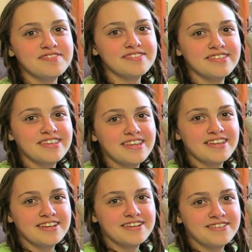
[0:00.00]

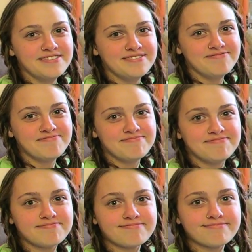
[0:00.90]

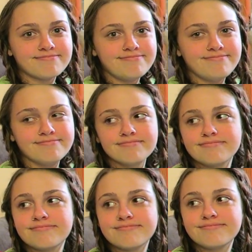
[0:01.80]

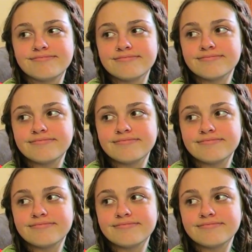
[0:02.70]
No words are spoken by the person on screen.